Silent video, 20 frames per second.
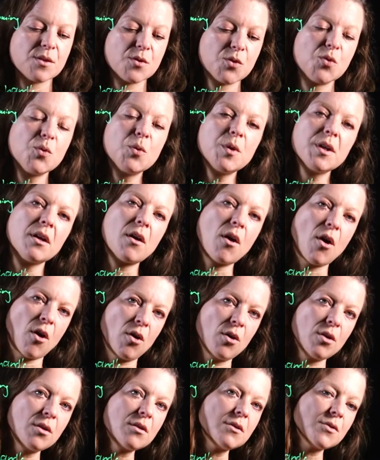doing
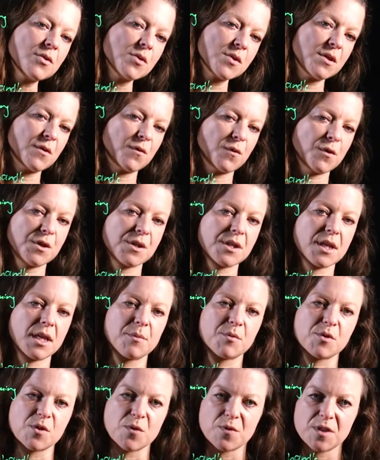all those different
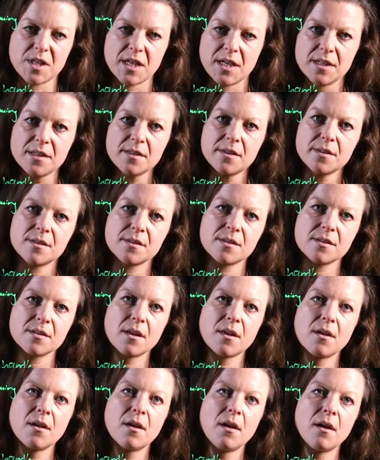types of tests
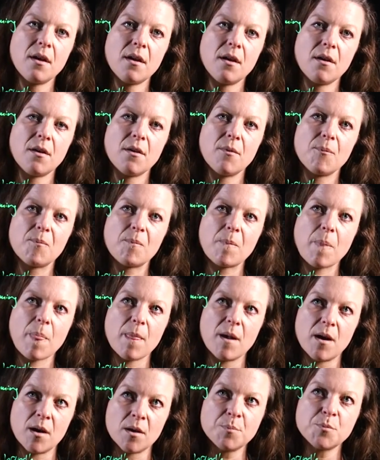
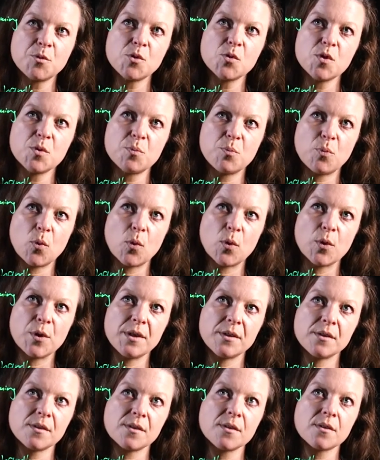up to the
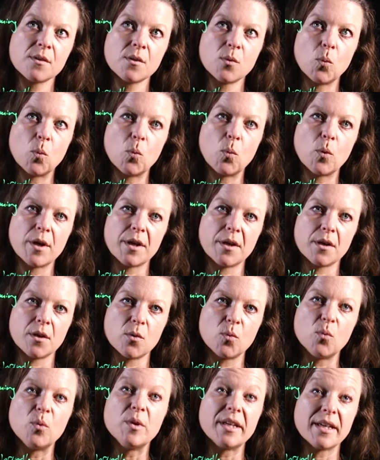point
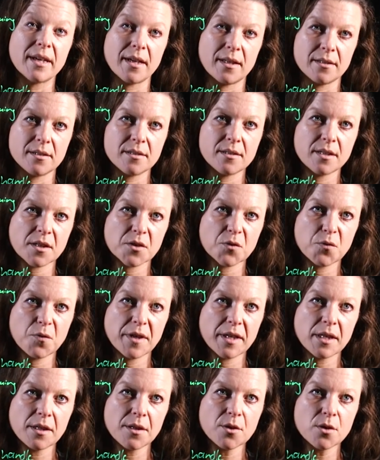where we can detect
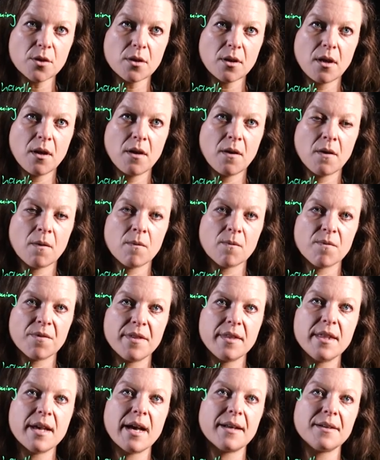failure,
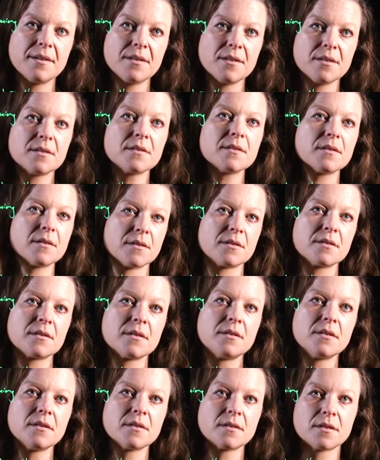that is
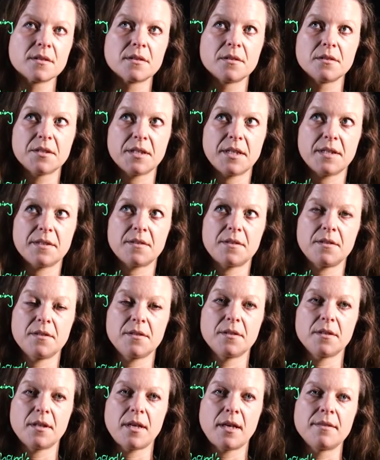statistical
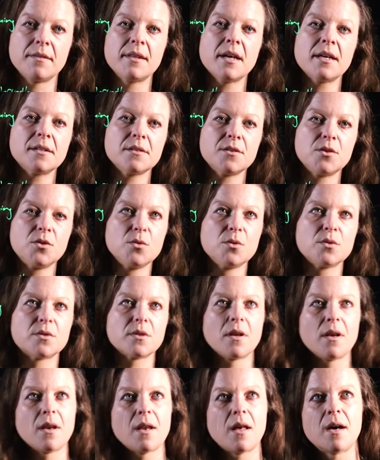testing, and that is used
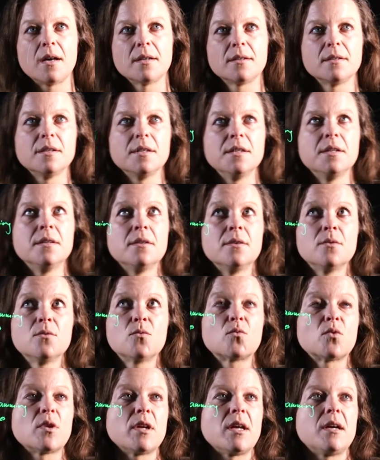a lot
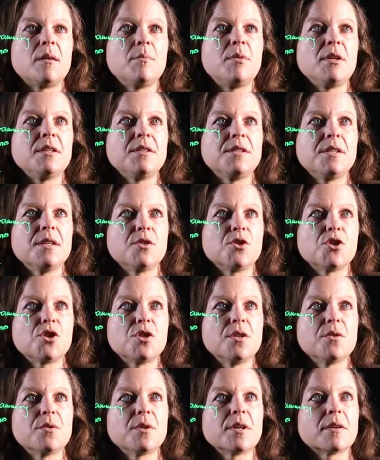in reliability
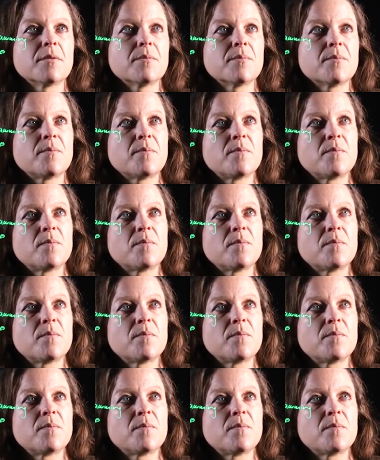engineering.